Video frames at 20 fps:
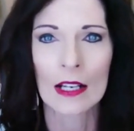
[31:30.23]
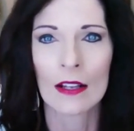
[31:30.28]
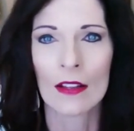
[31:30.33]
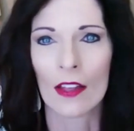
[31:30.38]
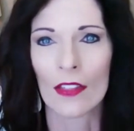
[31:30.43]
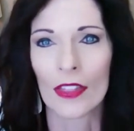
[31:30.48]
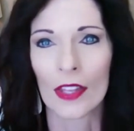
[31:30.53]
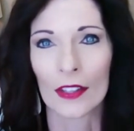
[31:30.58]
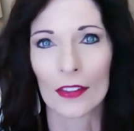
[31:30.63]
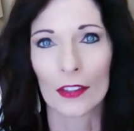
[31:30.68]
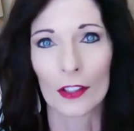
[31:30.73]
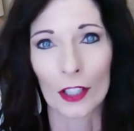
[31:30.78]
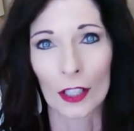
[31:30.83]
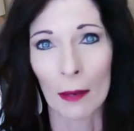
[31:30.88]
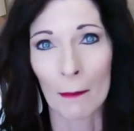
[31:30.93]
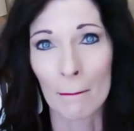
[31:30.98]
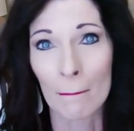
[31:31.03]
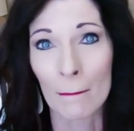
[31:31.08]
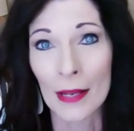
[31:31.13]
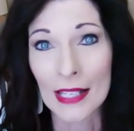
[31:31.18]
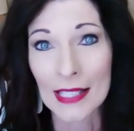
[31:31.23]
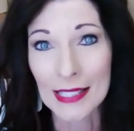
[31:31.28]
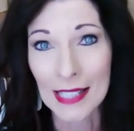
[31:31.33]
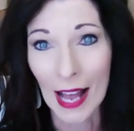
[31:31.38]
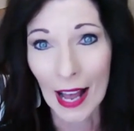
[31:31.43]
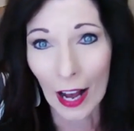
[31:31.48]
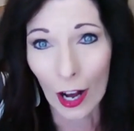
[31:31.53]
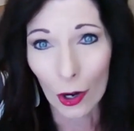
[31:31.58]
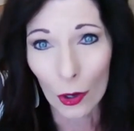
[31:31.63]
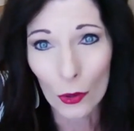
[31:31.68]
They think they're going to miss
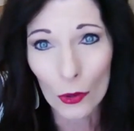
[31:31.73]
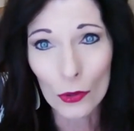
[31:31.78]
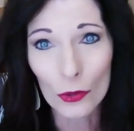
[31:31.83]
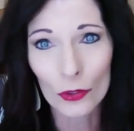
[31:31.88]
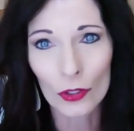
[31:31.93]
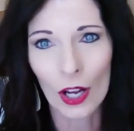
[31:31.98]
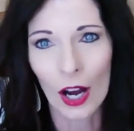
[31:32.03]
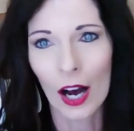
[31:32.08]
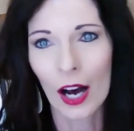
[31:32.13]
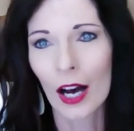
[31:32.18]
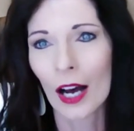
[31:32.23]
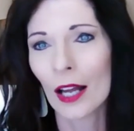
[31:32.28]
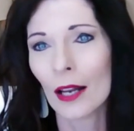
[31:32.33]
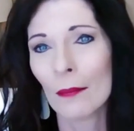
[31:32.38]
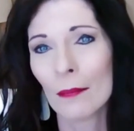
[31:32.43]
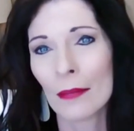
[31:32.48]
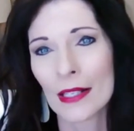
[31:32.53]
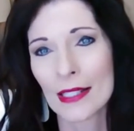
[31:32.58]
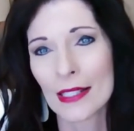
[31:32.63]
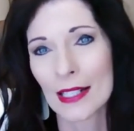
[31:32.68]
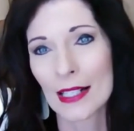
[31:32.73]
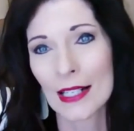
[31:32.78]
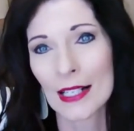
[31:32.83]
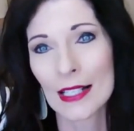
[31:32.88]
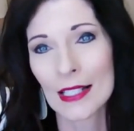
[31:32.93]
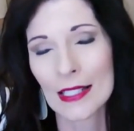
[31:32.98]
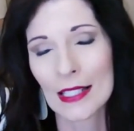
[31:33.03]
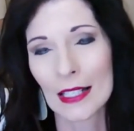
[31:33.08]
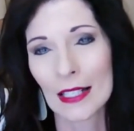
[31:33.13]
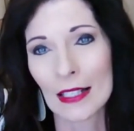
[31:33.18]
out on
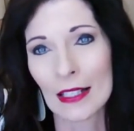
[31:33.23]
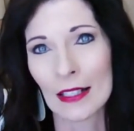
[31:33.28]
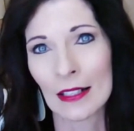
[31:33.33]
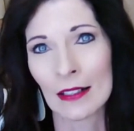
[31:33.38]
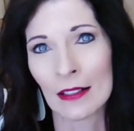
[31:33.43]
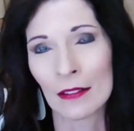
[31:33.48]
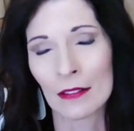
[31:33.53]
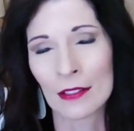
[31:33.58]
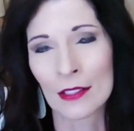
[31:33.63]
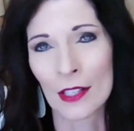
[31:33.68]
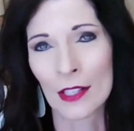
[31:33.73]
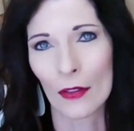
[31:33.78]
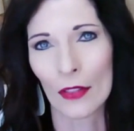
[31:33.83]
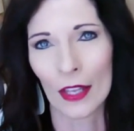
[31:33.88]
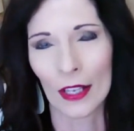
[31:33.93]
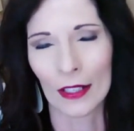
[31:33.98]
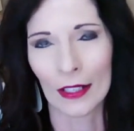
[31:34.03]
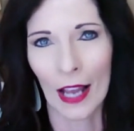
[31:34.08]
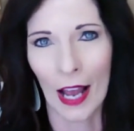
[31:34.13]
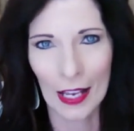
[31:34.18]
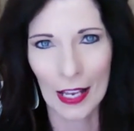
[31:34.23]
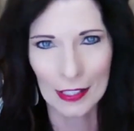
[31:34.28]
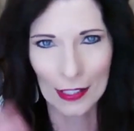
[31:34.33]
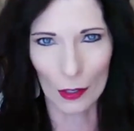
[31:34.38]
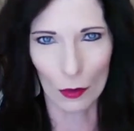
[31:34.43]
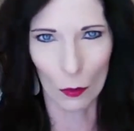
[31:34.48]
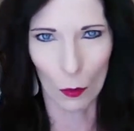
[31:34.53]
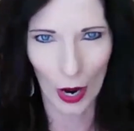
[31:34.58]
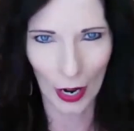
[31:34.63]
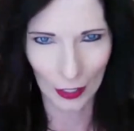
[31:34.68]
business, and so they cast
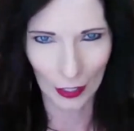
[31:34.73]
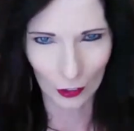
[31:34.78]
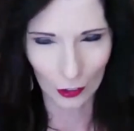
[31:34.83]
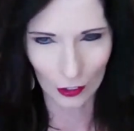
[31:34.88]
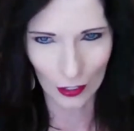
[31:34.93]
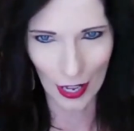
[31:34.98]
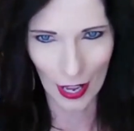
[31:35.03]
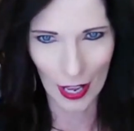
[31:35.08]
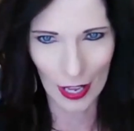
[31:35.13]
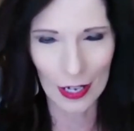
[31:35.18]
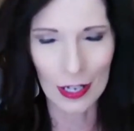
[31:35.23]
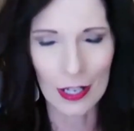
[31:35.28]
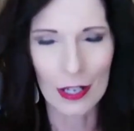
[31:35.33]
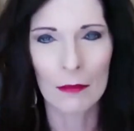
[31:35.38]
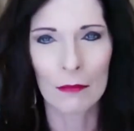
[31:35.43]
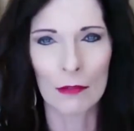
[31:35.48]
a wider net.